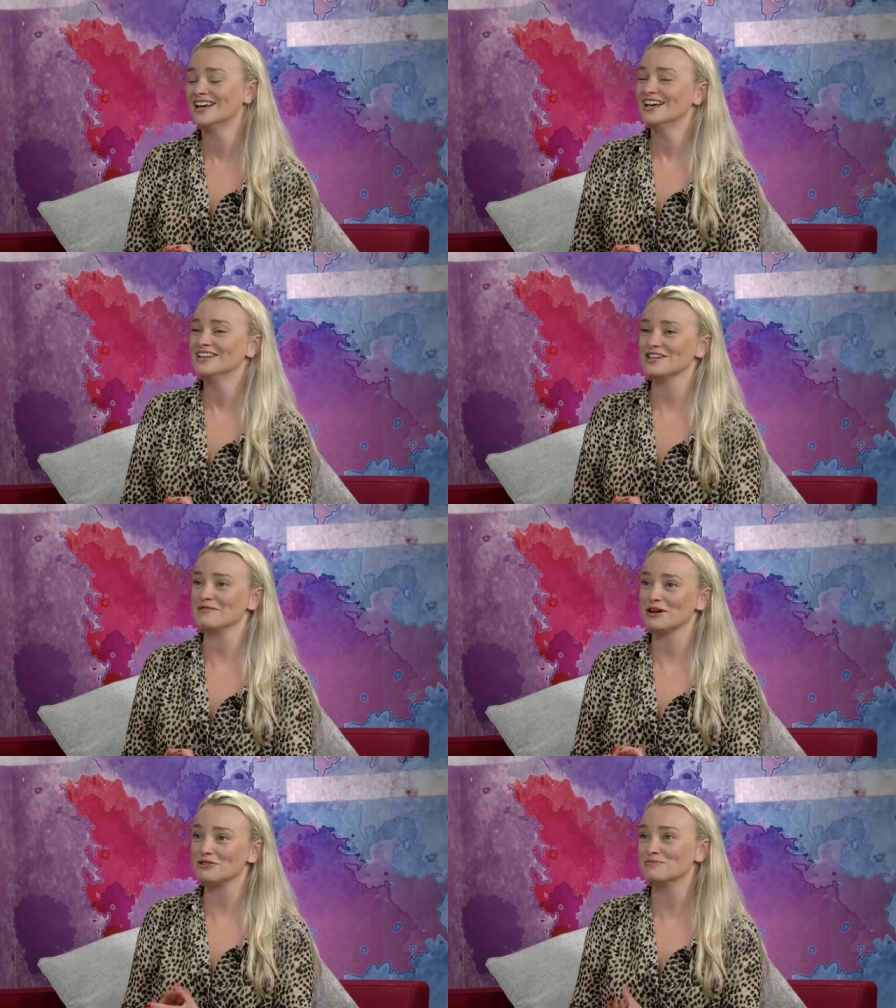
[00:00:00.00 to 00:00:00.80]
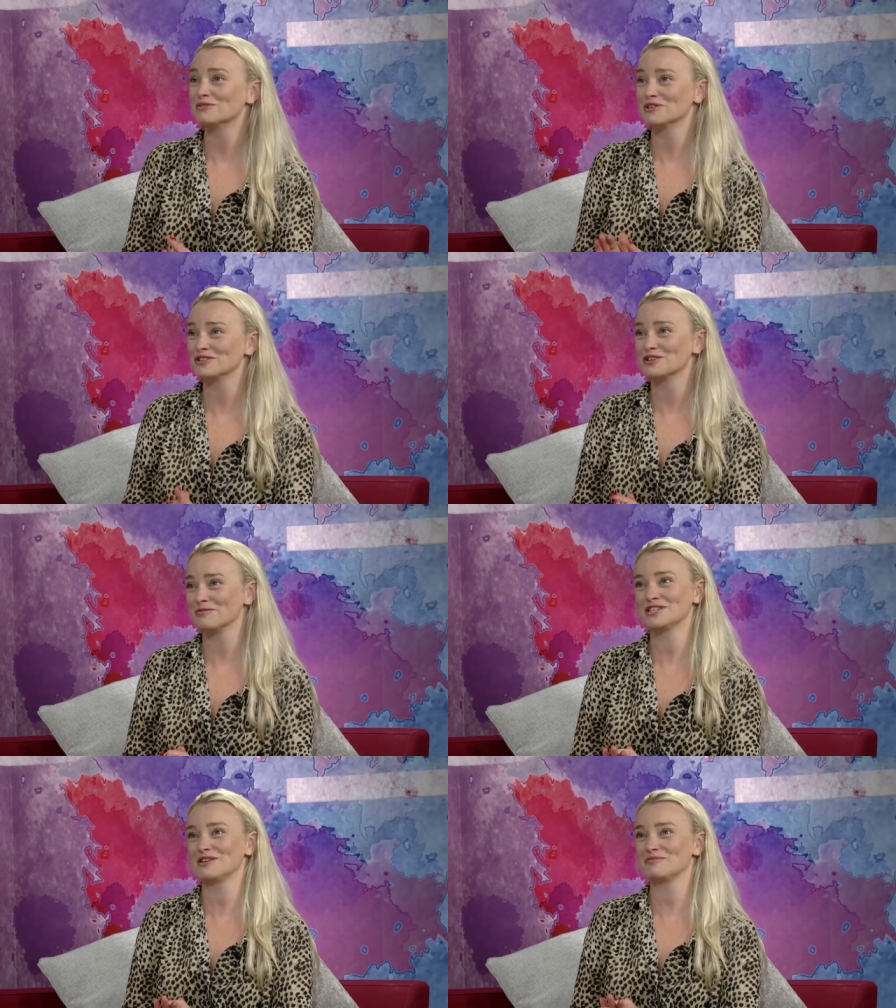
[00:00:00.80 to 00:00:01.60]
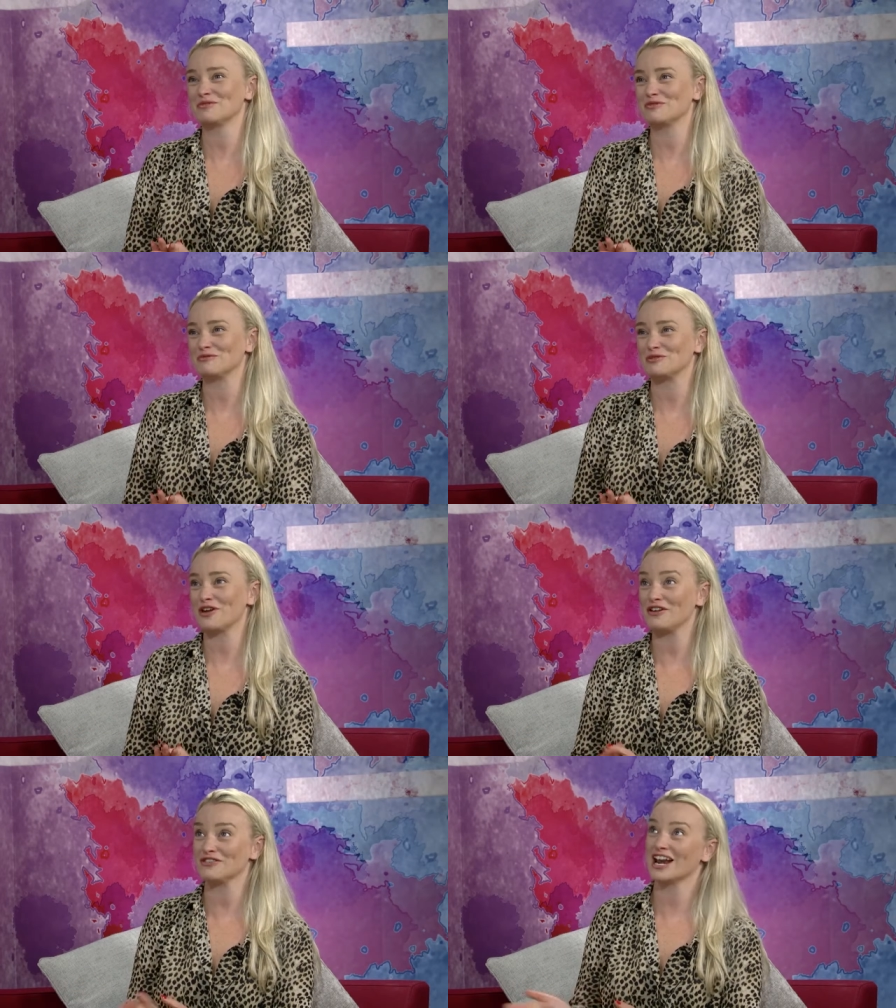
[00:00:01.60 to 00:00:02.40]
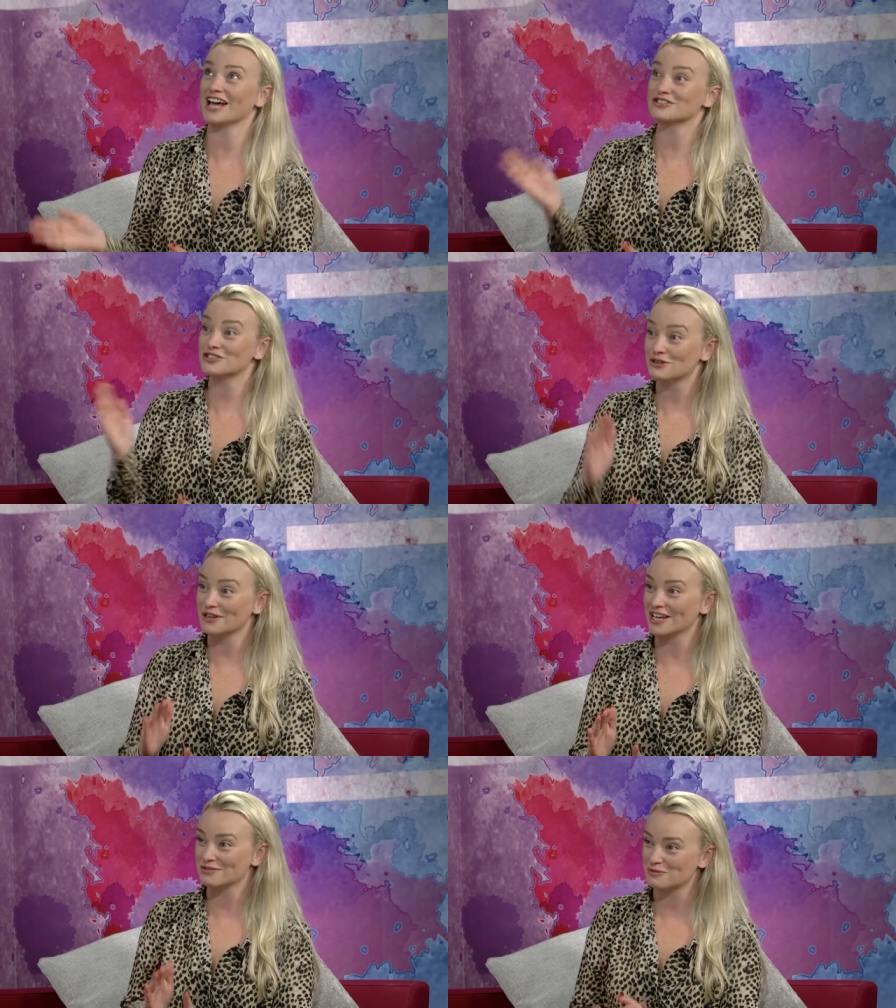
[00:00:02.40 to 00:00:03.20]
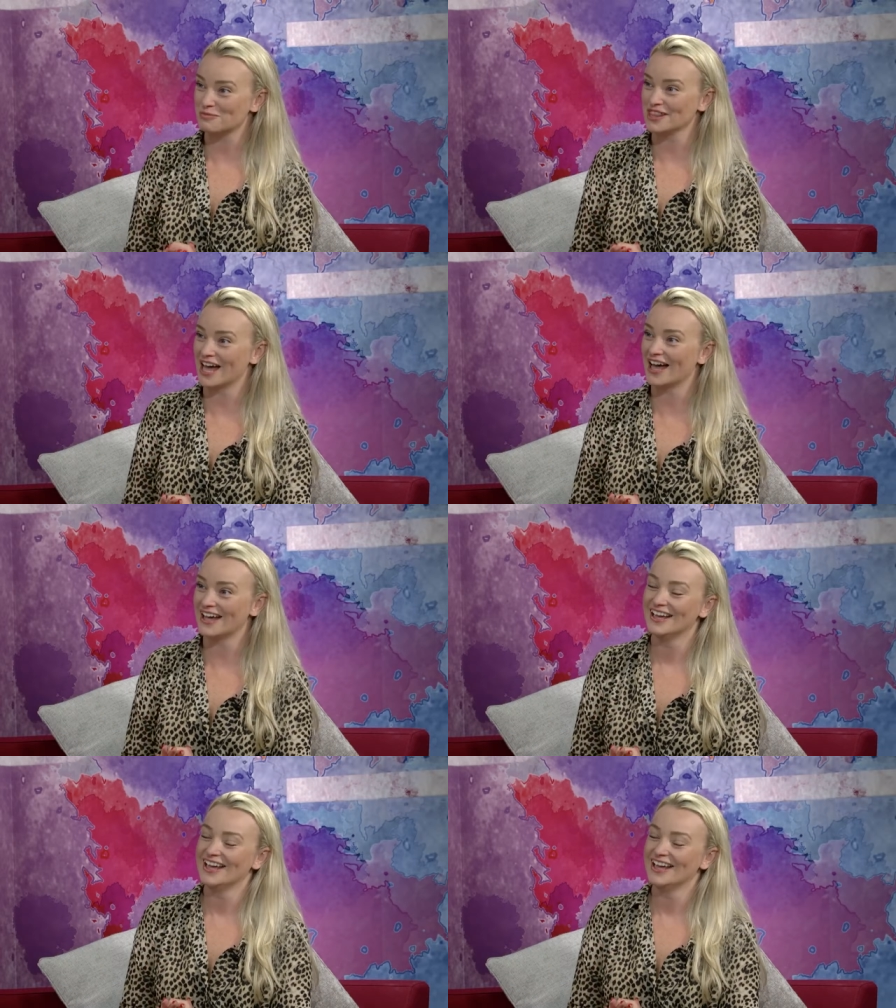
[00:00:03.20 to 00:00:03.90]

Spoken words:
So my number one top tip would, over the last 2 years, would be that.